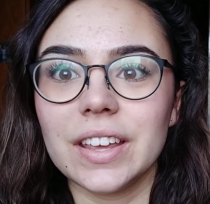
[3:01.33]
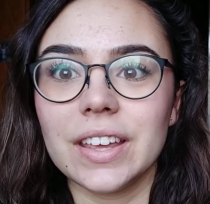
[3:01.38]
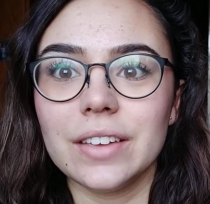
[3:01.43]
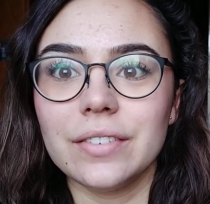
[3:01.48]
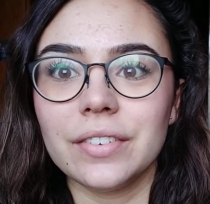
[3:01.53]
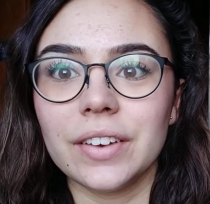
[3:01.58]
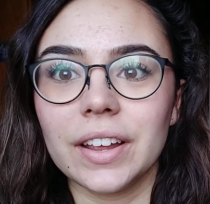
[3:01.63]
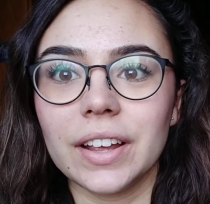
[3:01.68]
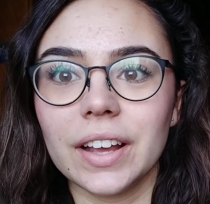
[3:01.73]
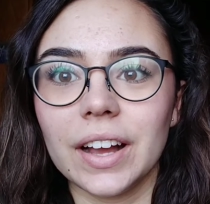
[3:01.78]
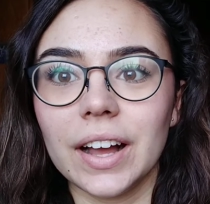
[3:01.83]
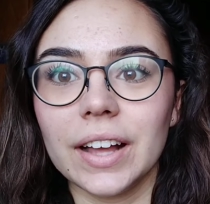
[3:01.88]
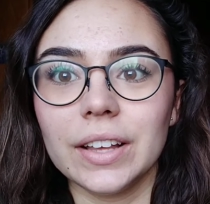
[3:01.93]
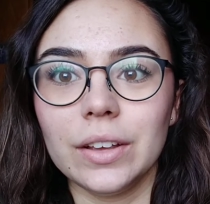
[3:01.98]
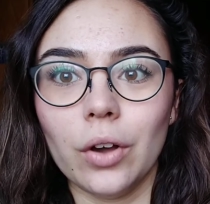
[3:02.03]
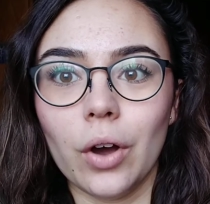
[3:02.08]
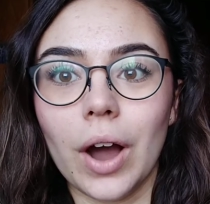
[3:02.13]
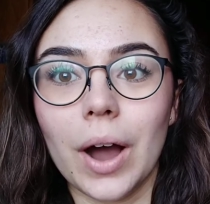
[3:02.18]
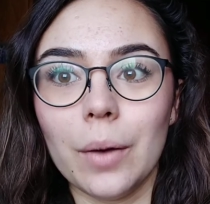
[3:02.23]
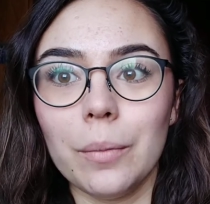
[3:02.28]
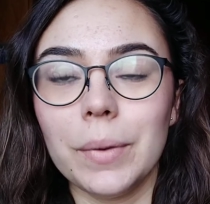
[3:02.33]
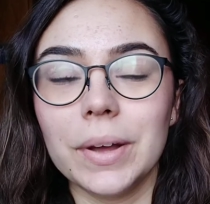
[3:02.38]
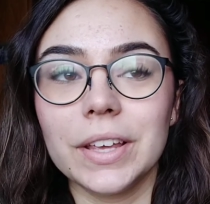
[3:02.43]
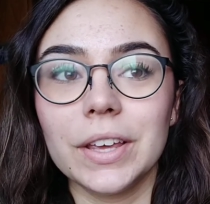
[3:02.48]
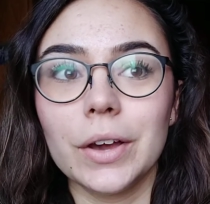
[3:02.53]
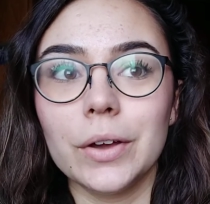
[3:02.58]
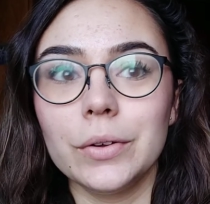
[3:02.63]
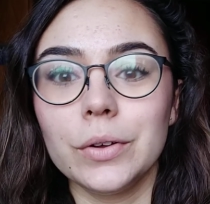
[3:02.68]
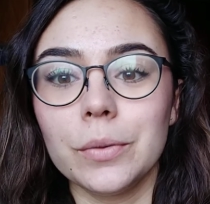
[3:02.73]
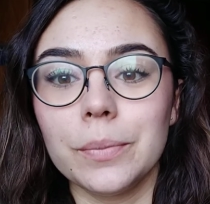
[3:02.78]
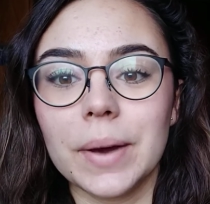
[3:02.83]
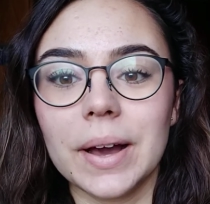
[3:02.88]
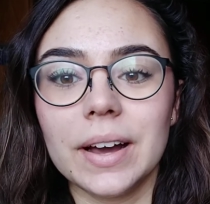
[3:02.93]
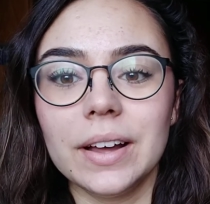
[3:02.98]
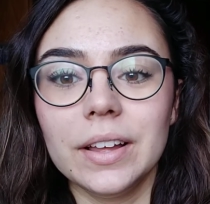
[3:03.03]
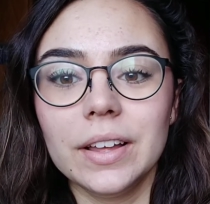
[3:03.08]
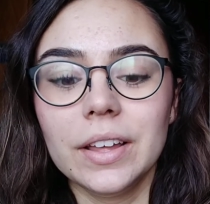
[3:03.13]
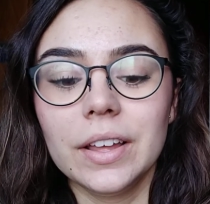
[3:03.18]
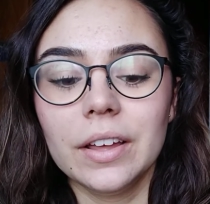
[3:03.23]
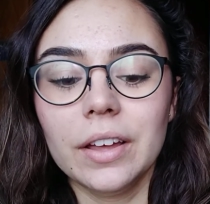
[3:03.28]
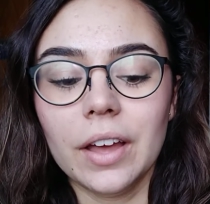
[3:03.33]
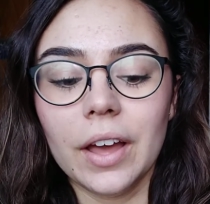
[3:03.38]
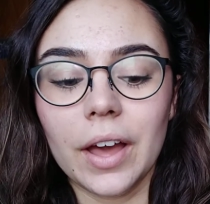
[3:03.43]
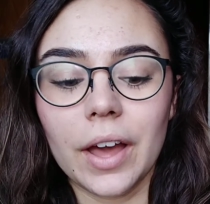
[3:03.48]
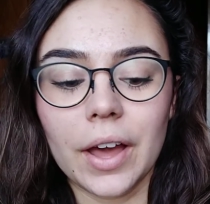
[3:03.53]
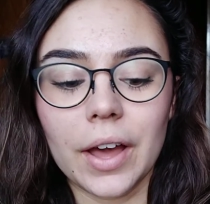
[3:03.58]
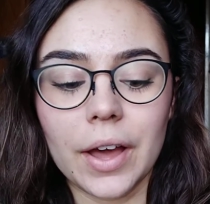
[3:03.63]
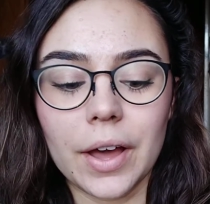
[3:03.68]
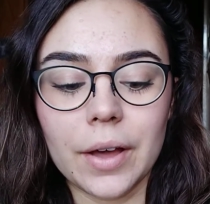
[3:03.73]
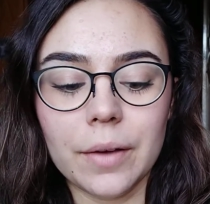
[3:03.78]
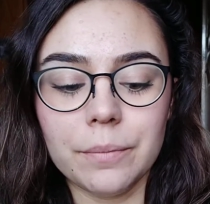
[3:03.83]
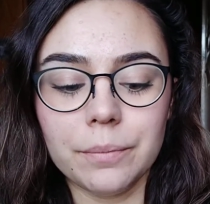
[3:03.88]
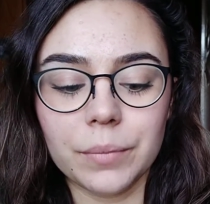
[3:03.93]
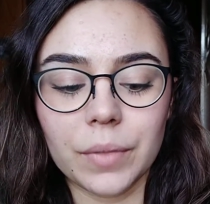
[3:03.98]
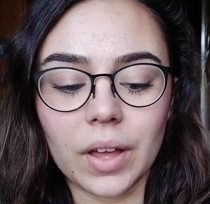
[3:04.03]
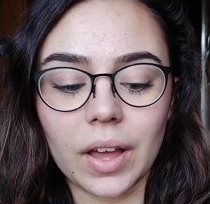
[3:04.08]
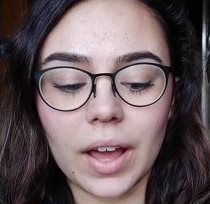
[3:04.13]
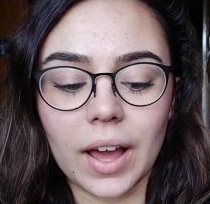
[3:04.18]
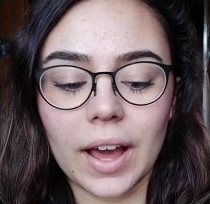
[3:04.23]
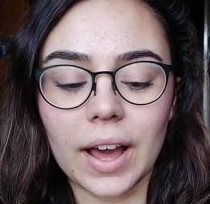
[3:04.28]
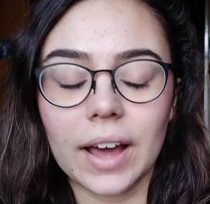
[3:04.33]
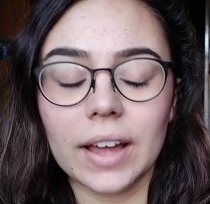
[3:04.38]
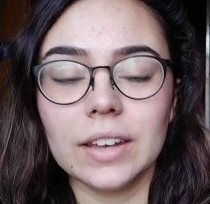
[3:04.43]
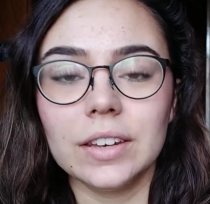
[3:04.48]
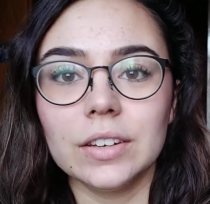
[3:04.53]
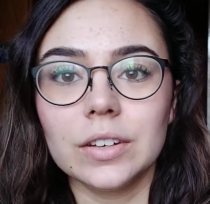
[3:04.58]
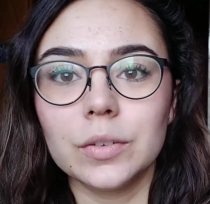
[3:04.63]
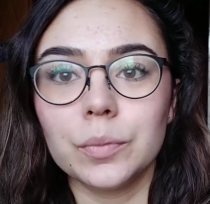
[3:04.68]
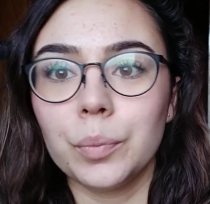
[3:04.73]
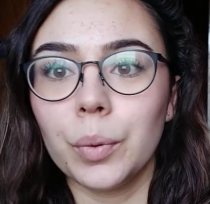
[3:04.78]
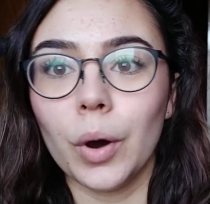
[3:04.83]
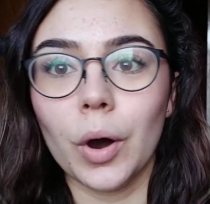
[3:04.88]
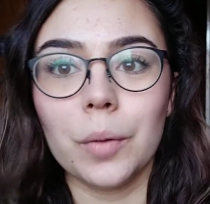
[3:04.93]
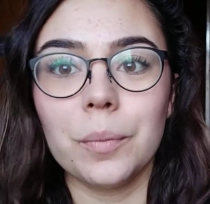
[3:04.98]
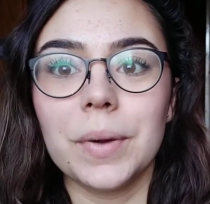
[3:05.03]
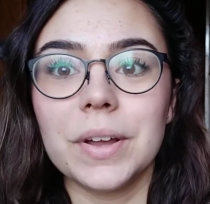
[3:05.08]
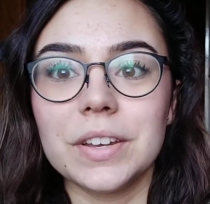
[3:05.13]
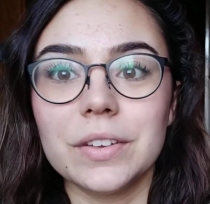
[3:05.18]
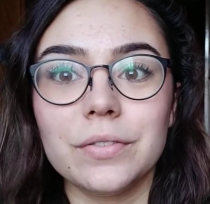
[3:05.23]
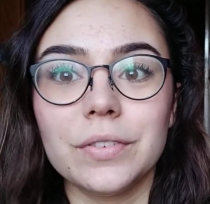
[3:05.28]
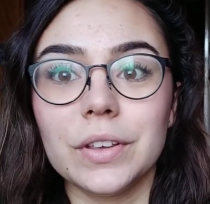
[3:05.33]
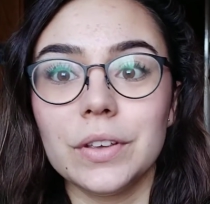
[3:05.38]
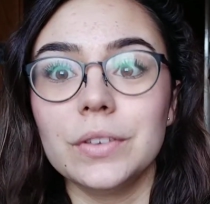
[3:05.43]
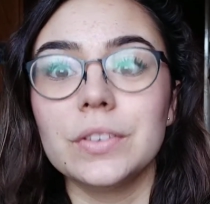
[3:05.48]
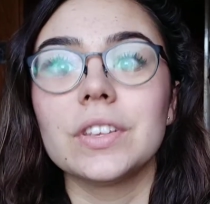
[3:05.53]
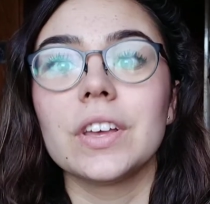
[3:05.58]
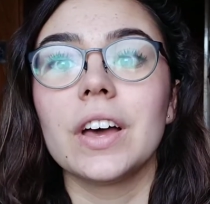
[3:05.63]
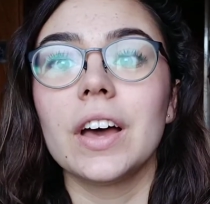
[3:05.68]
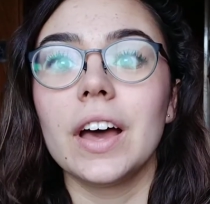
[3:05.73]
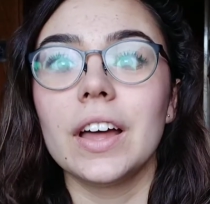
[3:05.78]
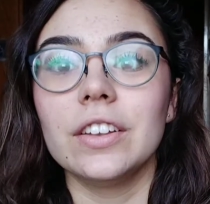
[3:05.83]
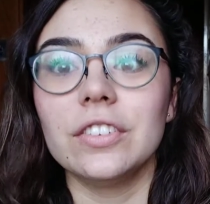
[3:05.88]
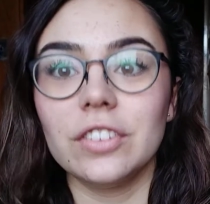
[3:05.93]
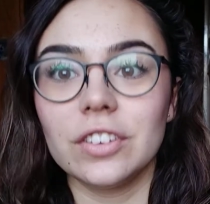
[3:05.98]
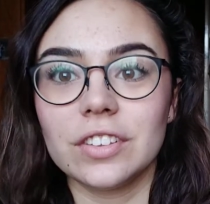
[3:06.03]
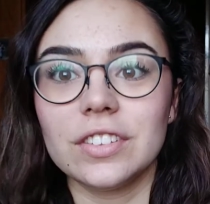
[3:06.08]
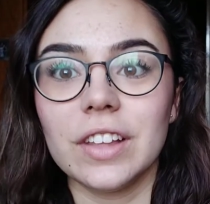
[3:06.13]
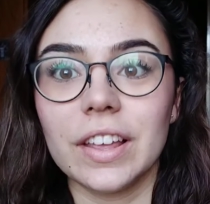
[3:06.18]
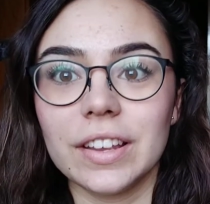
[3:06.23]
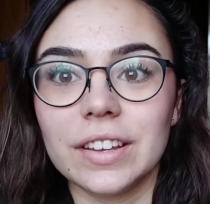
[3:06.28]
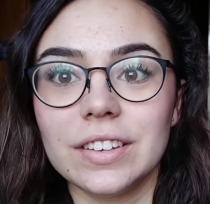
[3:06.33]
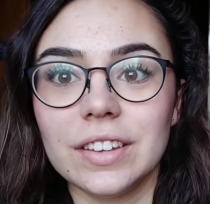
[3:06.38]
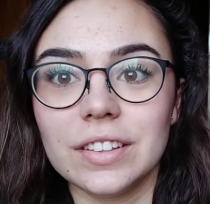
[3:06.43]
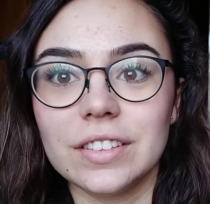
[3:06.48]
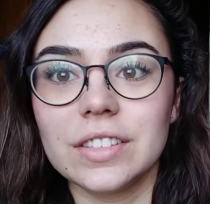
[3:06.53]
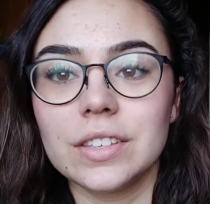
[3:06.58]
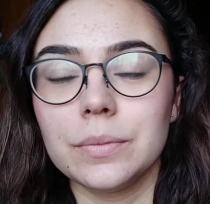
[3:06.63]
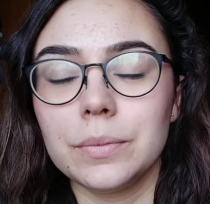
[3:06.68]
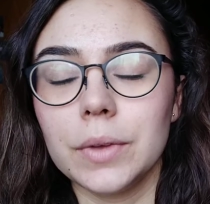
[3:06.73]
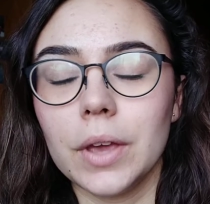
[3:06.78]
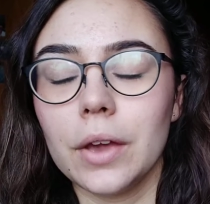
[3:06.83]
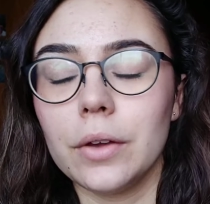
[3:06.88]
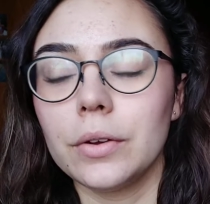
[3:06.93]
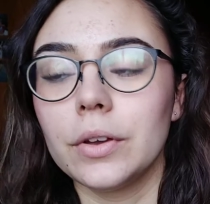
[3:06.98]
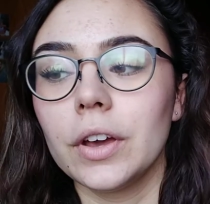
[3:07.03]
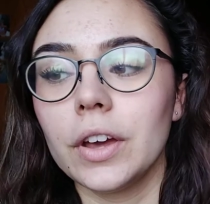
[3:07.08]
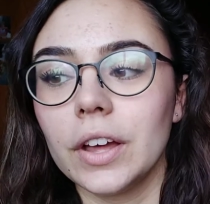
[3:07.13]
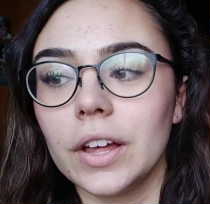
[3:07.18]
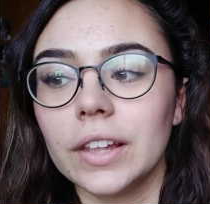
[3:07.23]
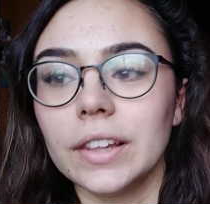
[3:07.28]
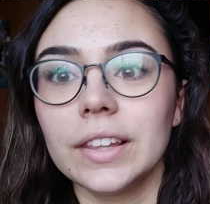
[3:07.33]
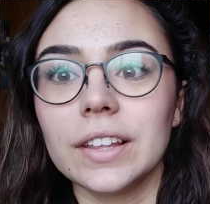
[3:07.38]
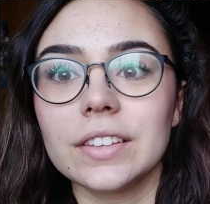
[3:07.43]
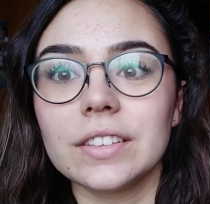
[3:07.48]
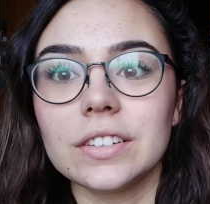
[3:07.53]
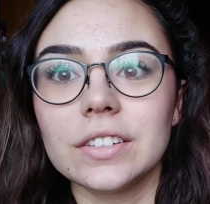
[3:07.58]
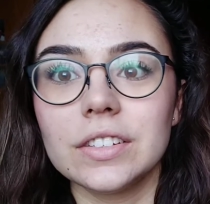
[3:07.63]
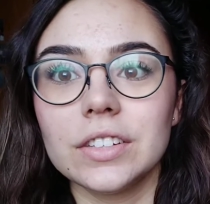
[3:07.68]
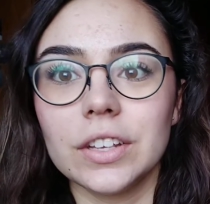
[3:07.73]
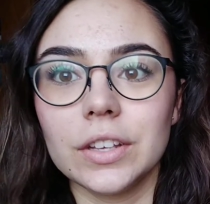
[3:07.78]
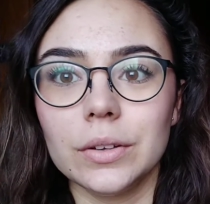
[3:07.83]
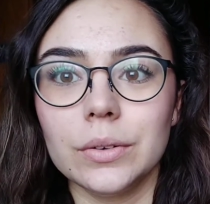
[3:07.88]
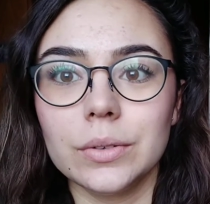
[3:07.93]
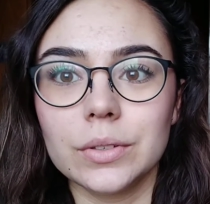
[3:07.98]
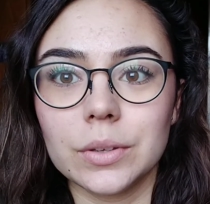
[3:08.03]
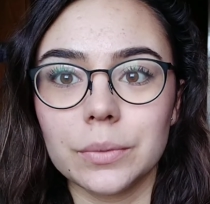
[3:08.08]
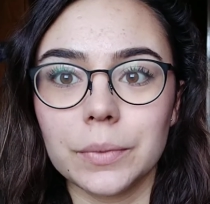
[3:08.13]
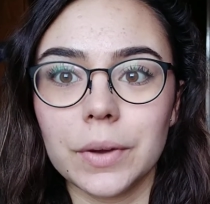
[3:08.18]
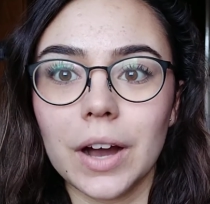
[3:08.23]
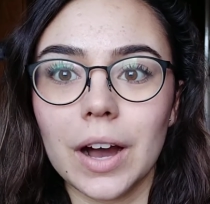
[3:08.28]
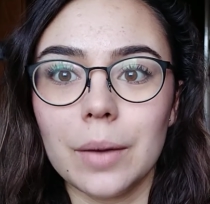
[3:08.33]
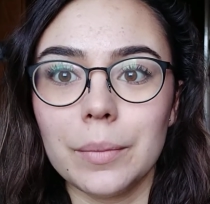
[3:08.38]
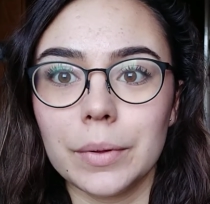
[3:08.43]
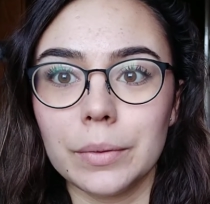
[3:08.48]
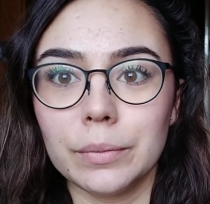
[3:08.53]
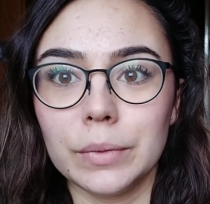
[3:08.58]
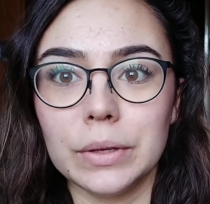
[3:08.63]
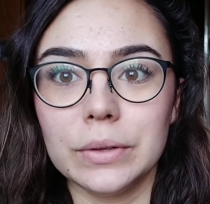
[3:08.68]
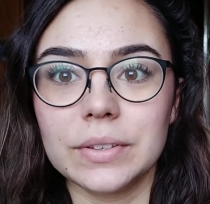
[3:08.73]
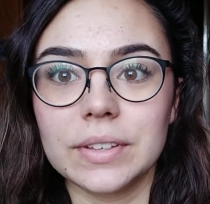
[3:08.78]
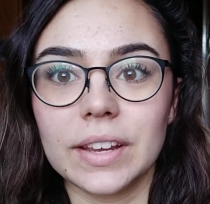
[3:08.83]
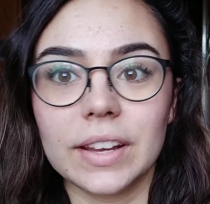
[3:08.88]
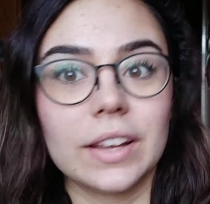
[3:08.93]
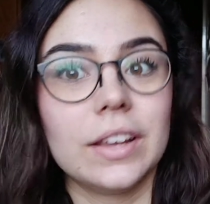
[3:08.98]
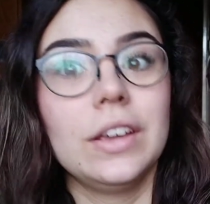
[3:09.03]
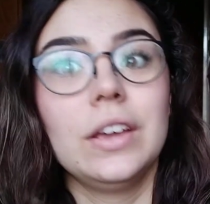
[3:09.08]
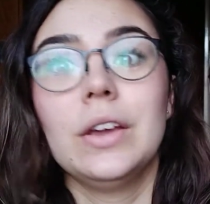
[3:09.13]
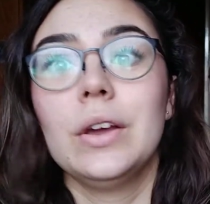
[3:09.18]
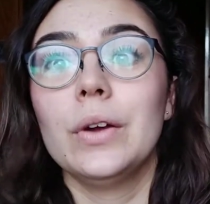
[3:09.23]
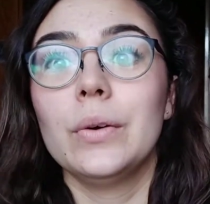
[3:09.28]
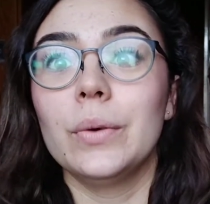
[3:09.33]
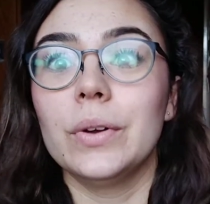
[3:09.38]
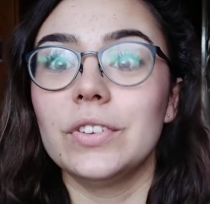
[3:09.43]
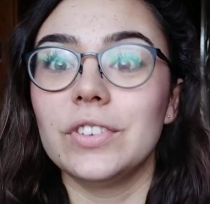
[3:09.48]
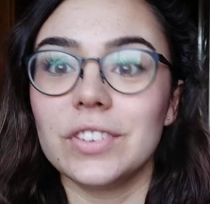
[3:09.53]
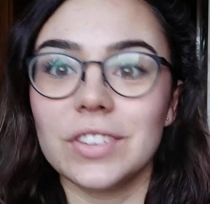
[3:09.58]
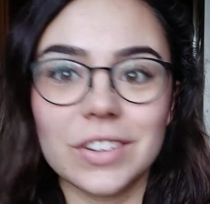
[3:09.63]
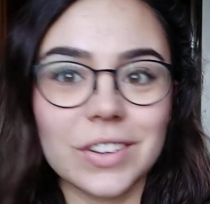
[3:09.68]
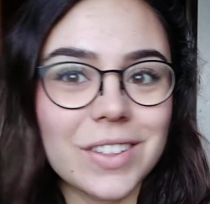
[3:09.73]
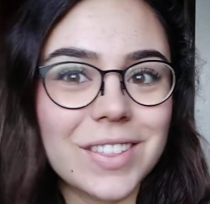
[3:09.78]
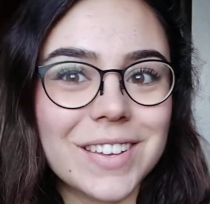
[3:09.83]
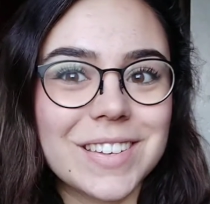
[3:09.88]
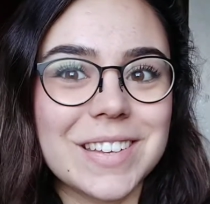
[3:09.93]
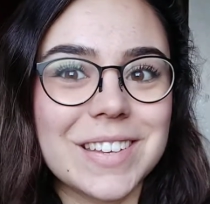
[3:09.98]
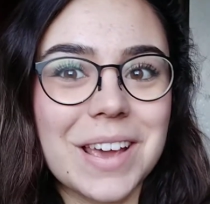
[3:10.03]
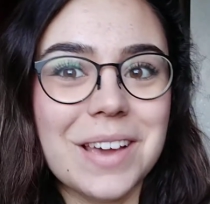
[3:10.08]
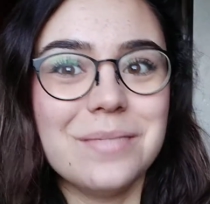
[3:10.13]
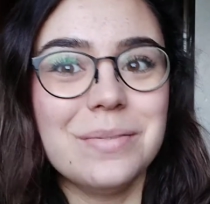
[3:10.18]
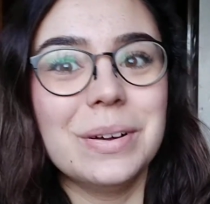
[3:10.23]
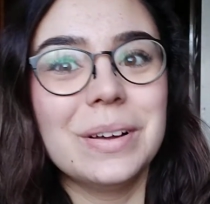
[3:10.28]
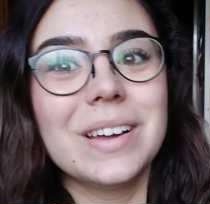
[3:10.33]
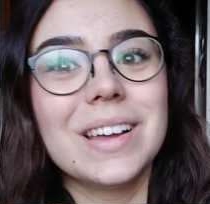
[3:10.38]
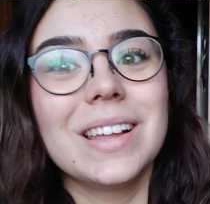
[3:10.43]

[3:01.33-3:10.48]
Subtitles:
evening I got out my yoga mat and put on my diffuser and just like did some yoga and listened to some calming music, which is another tip.